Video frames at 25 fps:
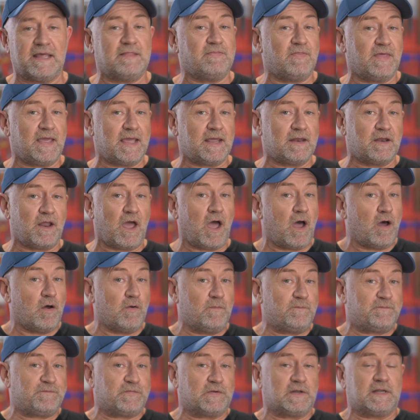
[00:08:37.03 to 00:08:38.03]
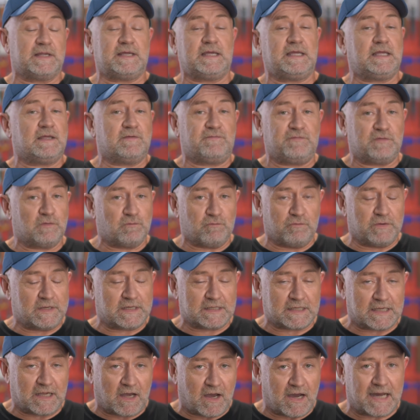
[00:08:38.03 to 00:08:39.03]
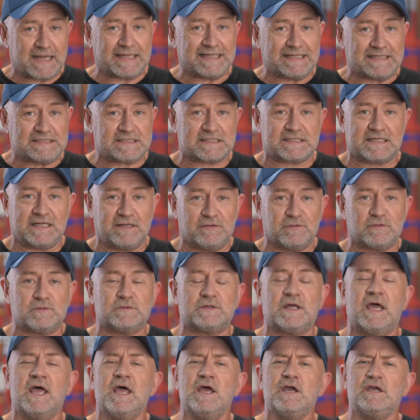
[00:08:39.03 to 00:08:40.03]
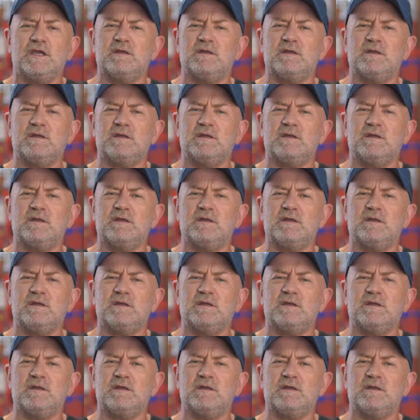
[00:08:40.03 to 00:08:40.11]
And then hopefully, if you're really highly skilled,